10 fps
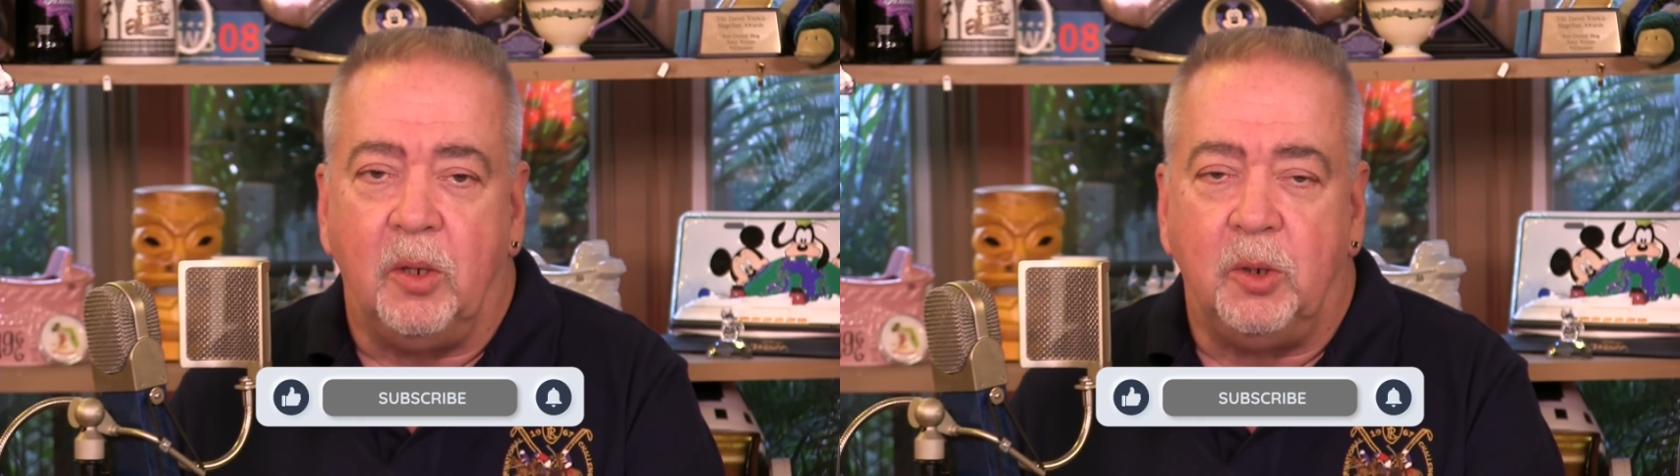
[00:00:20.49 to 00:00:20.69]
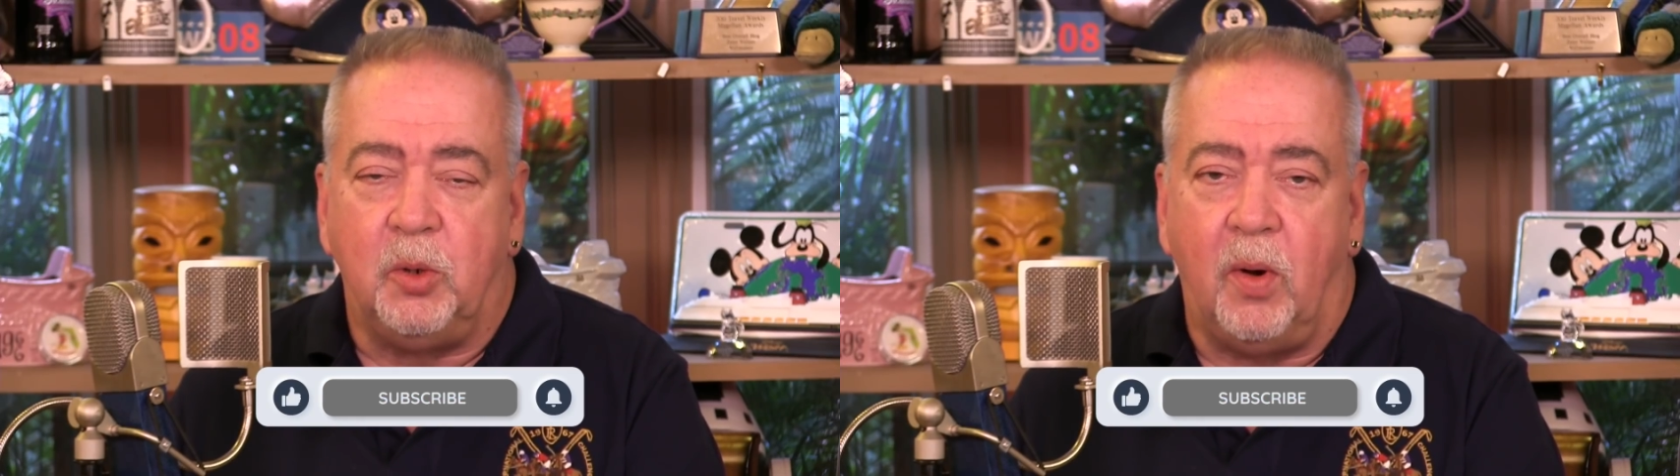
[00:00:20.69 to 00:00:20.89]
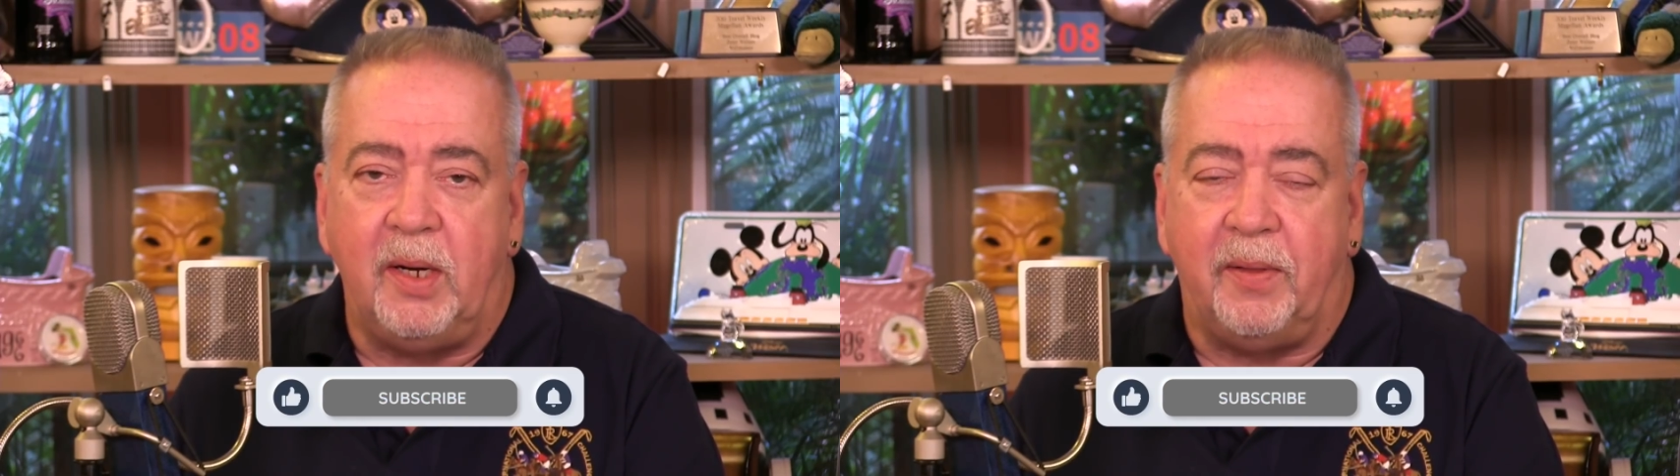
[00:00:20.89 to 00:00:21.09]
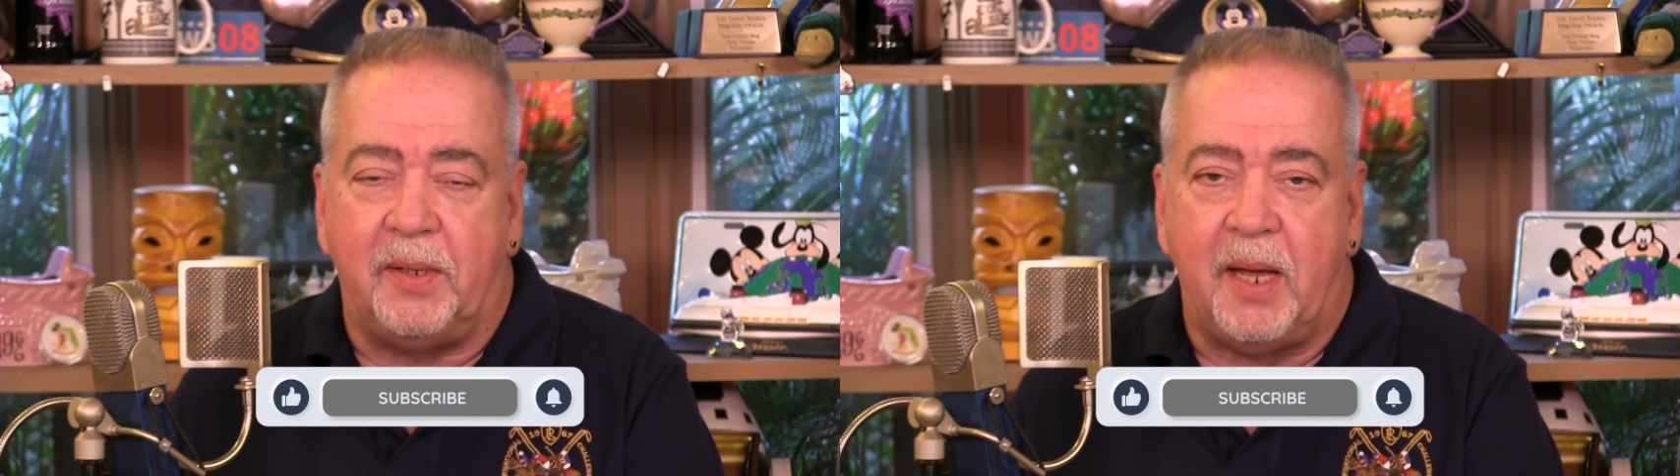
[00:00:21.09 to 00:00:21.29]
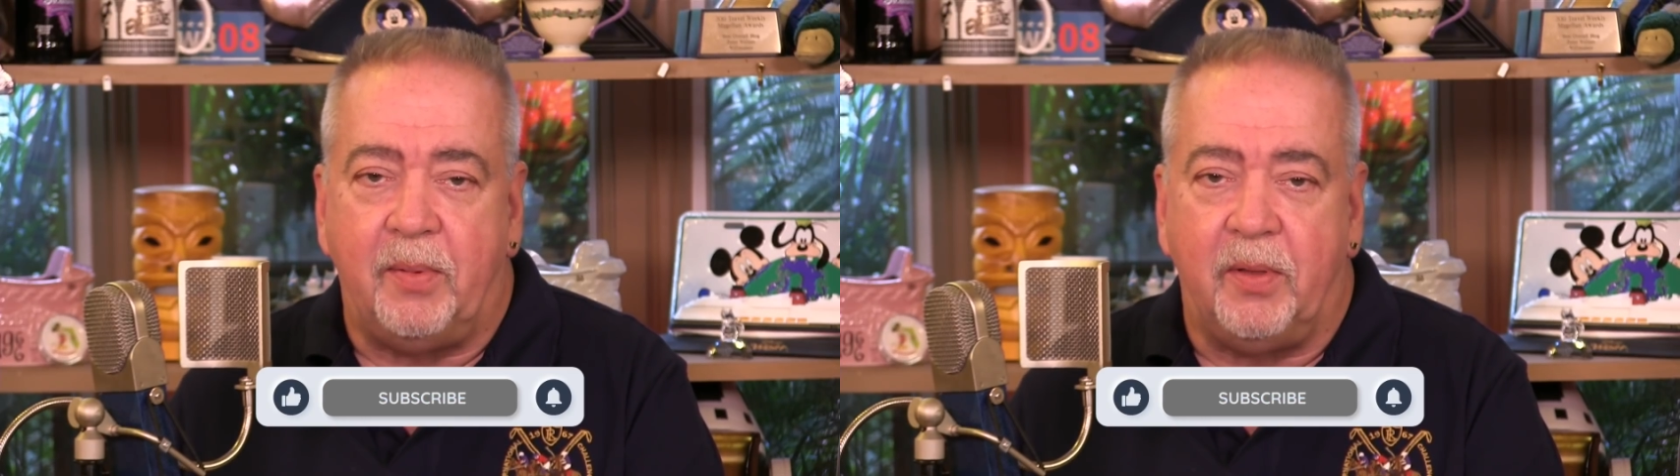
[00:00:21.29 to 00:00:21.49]
joined at the
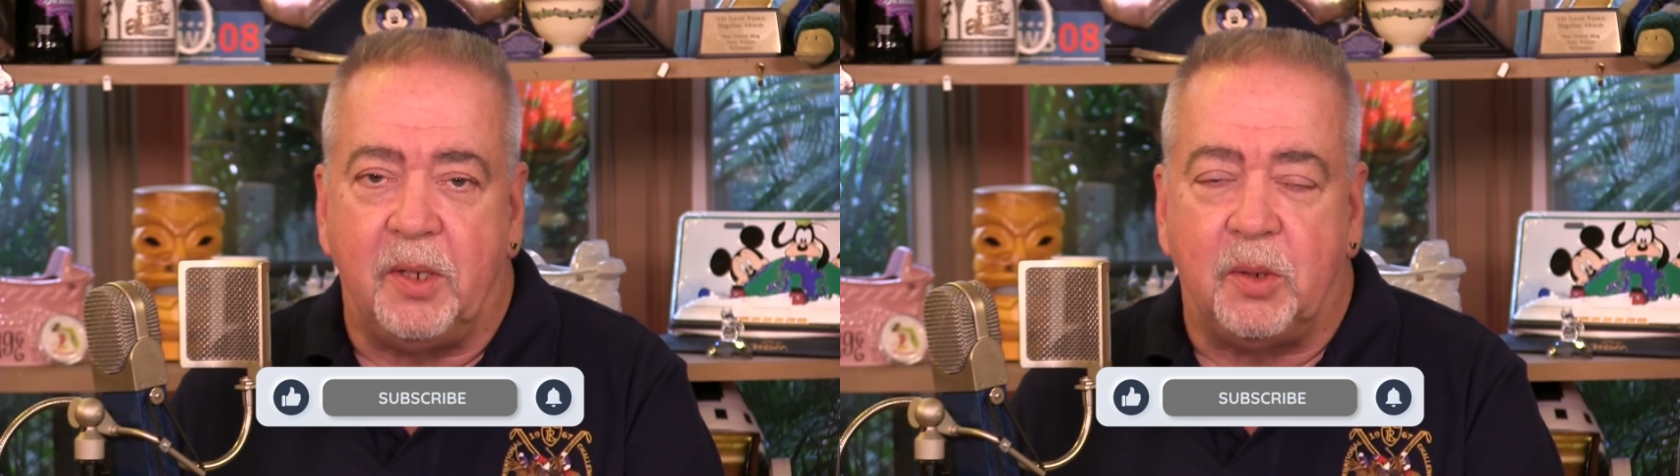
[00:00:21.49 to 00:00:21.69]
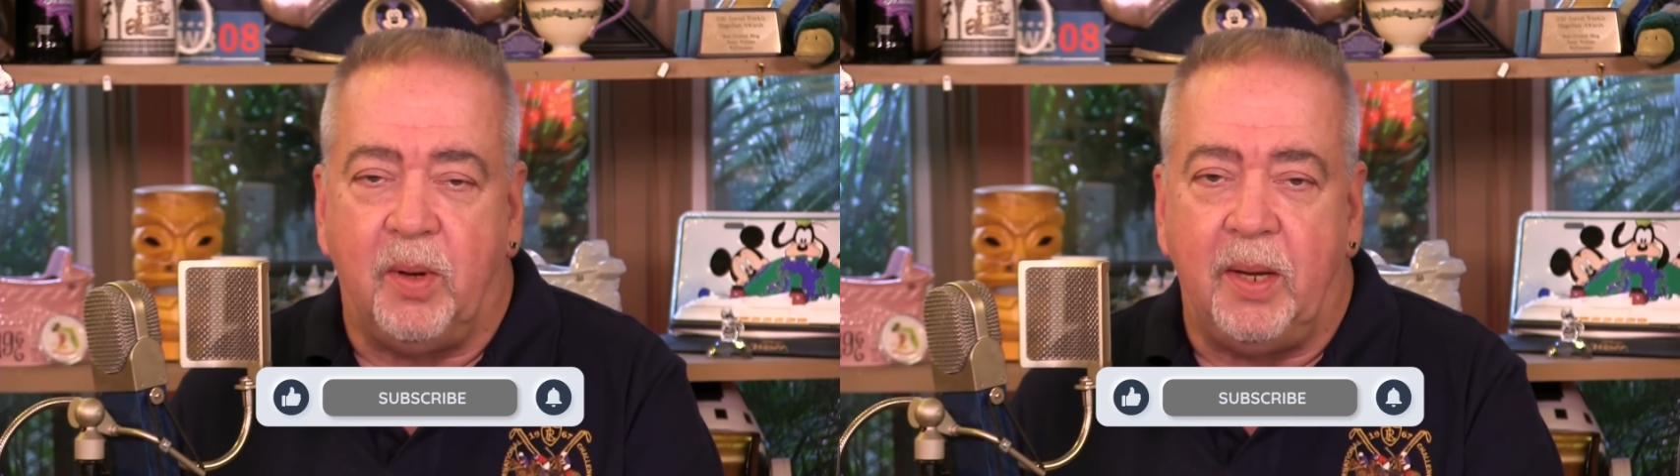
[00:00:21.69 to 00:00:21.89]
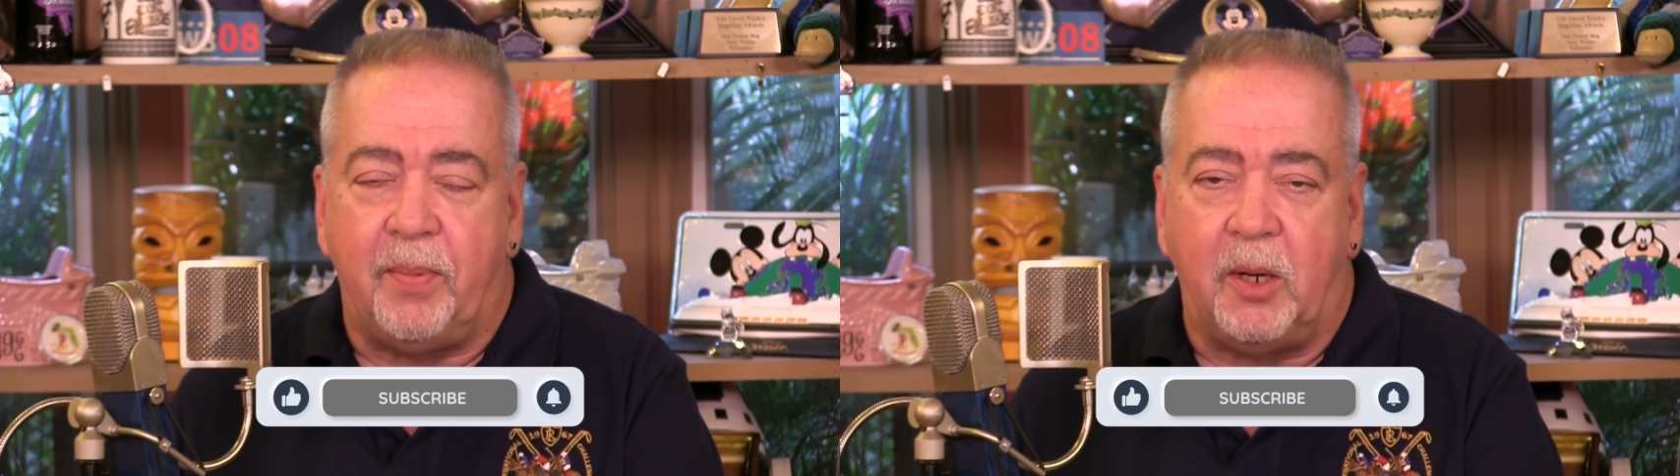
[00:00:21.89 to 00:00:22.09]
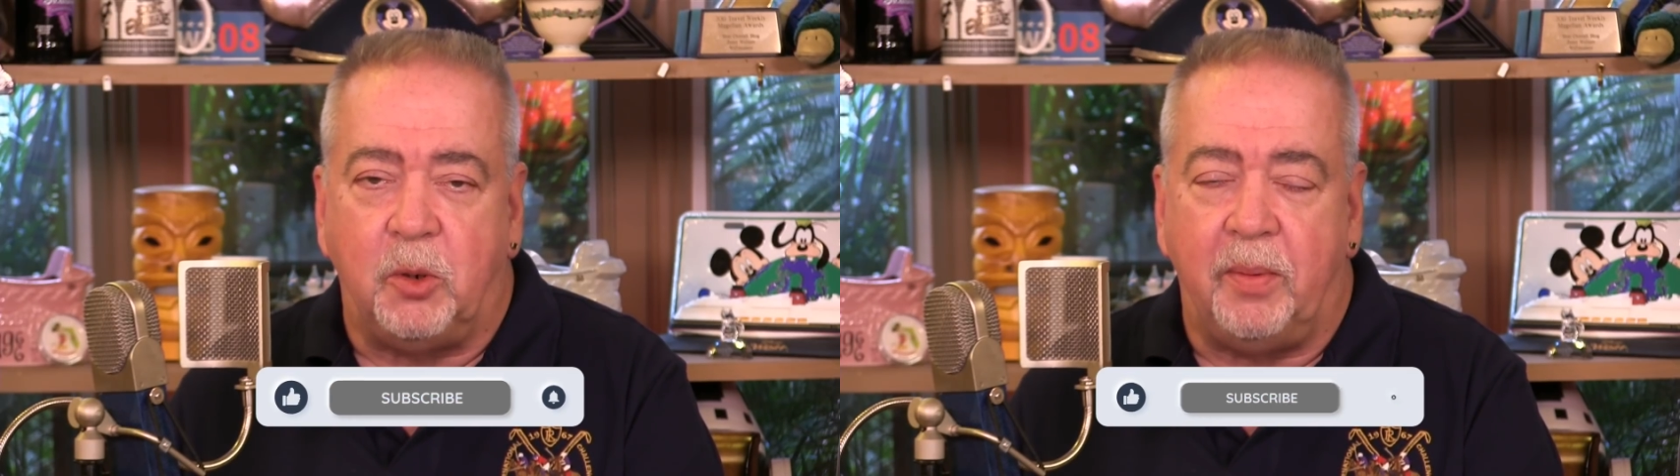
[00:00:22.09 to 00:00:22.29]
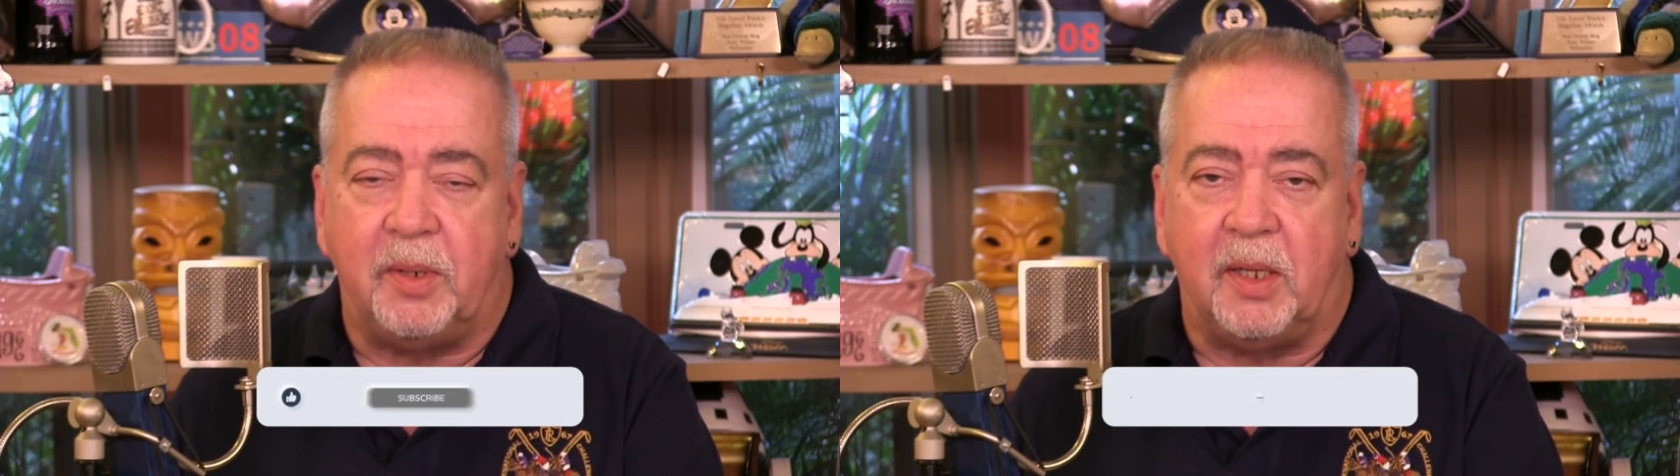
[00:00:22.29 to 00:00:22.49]
table this week by Dreams